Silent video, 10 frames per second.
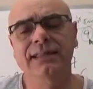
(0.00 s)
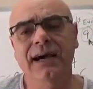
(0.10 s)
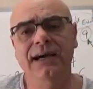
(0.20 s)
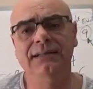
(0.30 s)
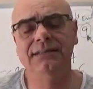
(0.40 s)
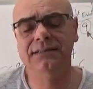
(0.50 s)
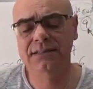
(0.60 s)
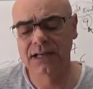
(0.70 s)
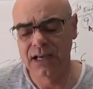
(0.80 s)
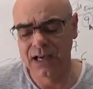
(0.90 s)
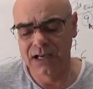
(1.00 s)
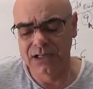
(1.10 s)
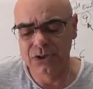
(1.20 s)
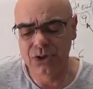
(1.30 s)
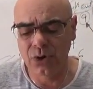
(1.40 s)
that.
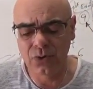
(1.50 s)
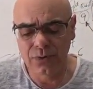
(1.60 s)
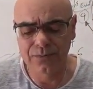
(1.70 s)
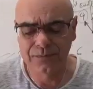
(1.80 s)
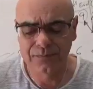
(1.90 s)
So,